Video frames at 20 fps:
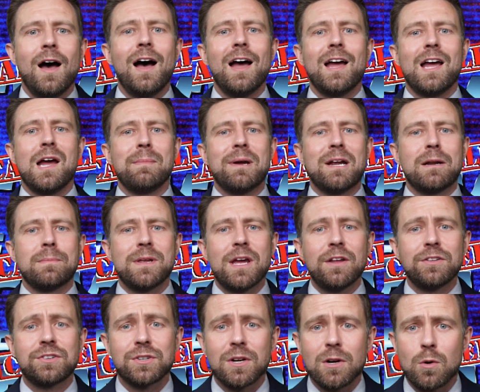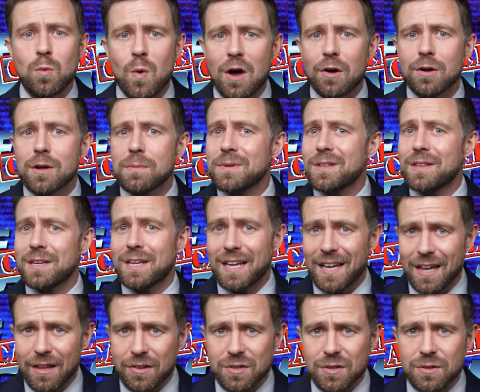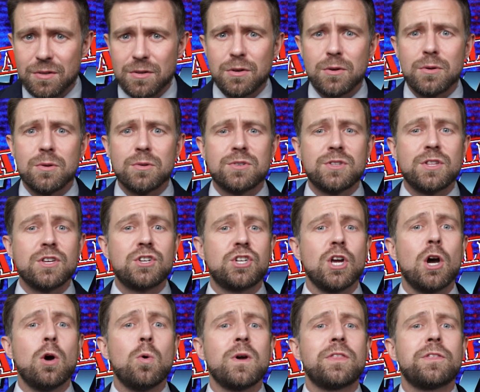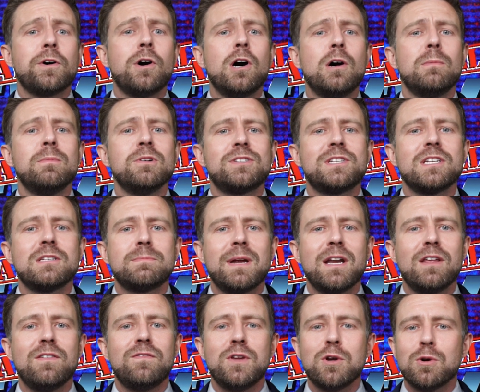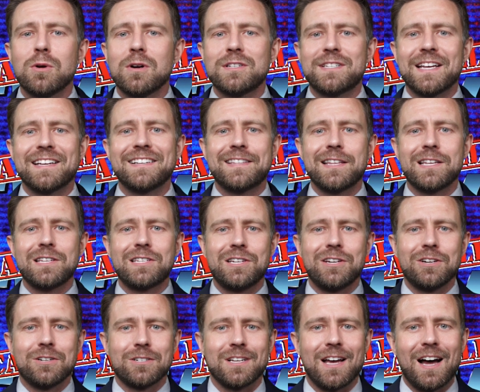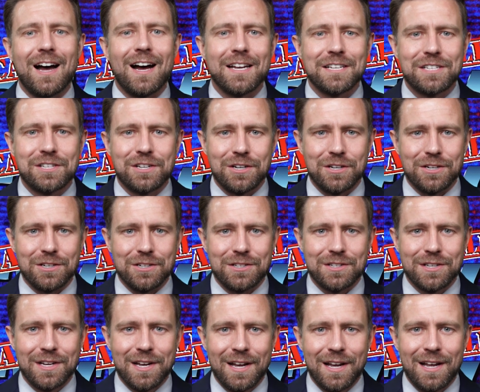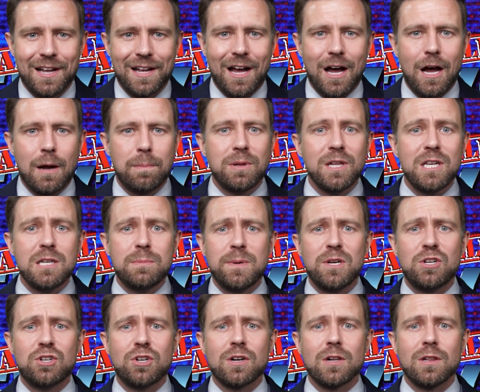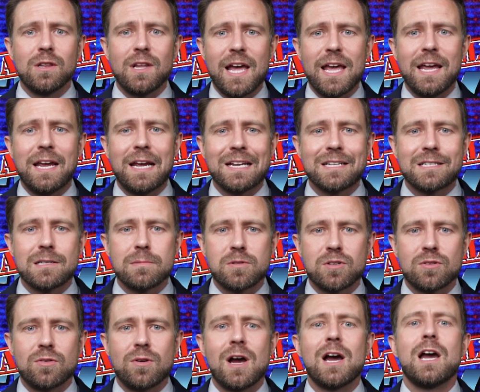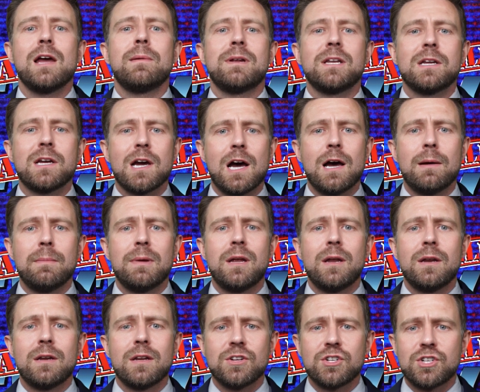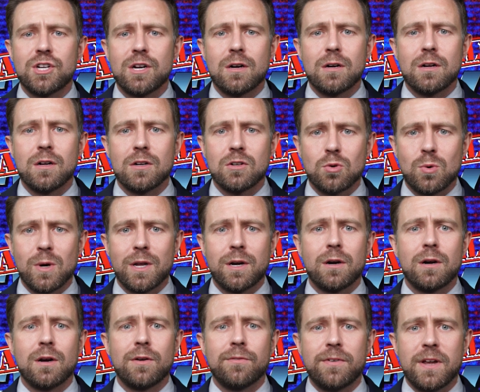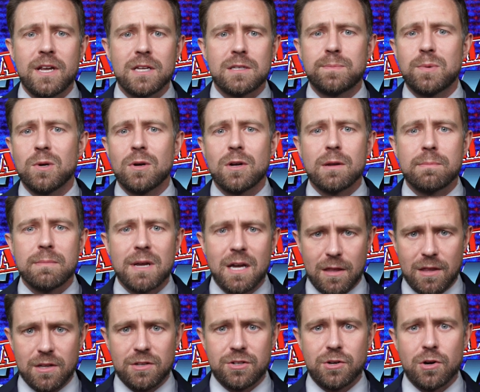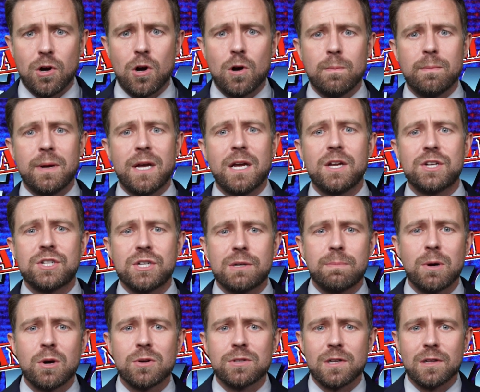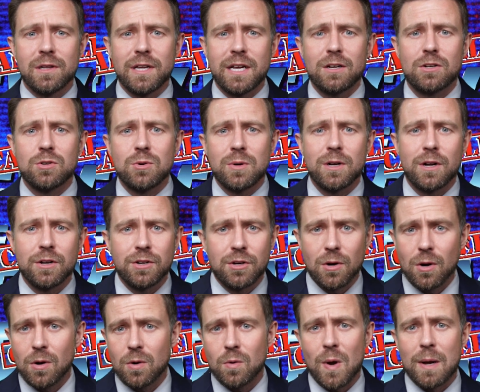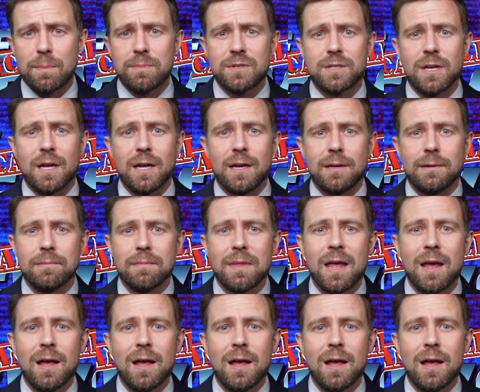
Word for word: Hi, I'm Adam Yenser, and welcome to the Cancelled News, the show with almost as many viewers as this year's Oscars. Uh, please be sure to like and subscribe and comment and share it on Twitter and Facebook and make this your homepage and post a link to it on your own website.